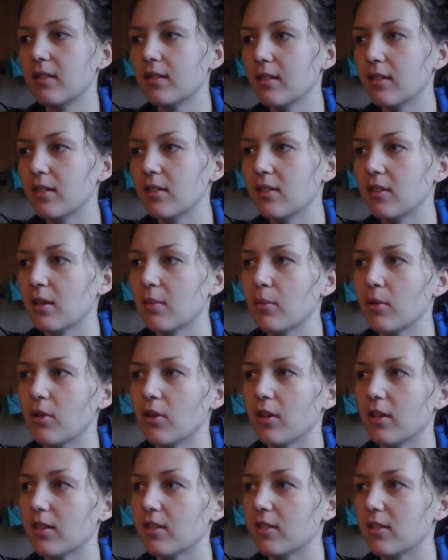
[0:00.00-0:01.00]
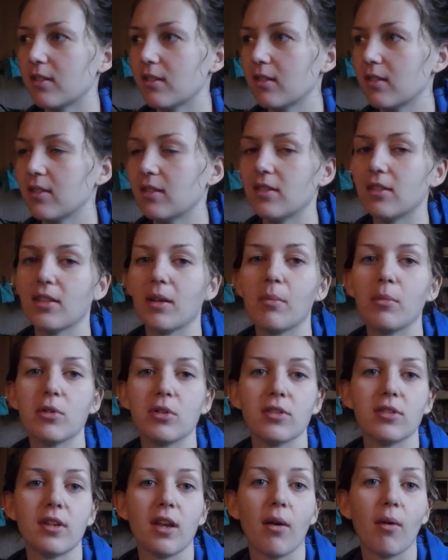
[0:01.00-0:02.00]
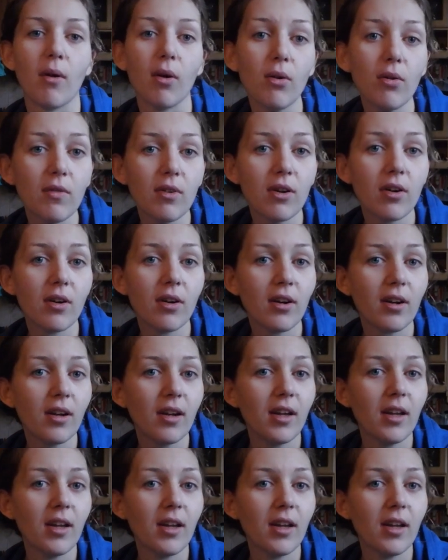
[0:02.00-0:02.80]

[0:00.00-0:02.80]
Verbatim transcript: the summer has, summer is now over,